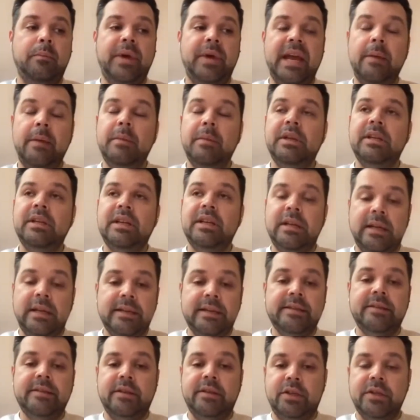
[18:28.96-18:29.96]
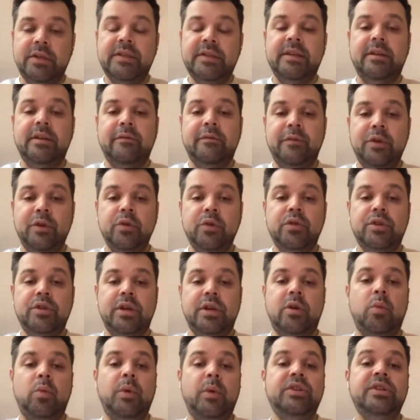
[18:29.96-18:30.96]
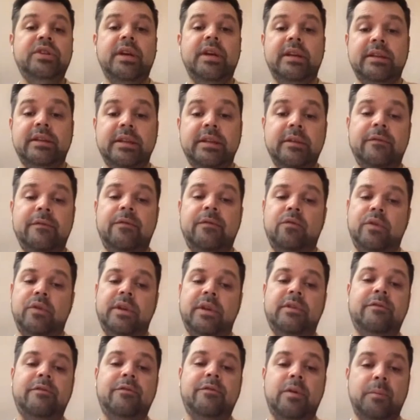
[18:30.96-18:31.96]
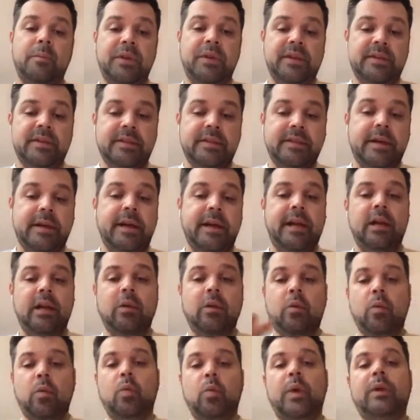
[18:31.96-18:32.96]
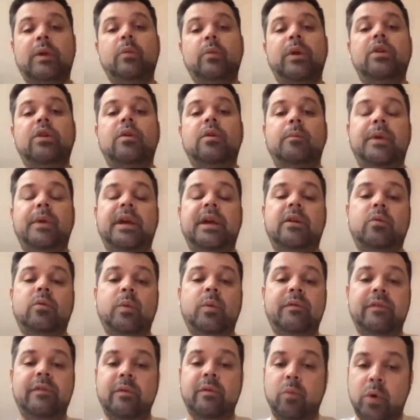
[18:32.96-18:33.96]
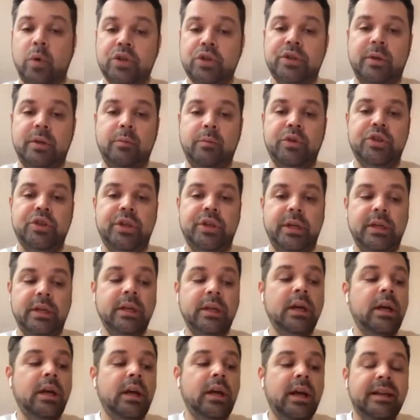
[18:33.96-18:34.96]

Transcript: payment clusters in the future, which are different from this style when we compare it with the washing machine,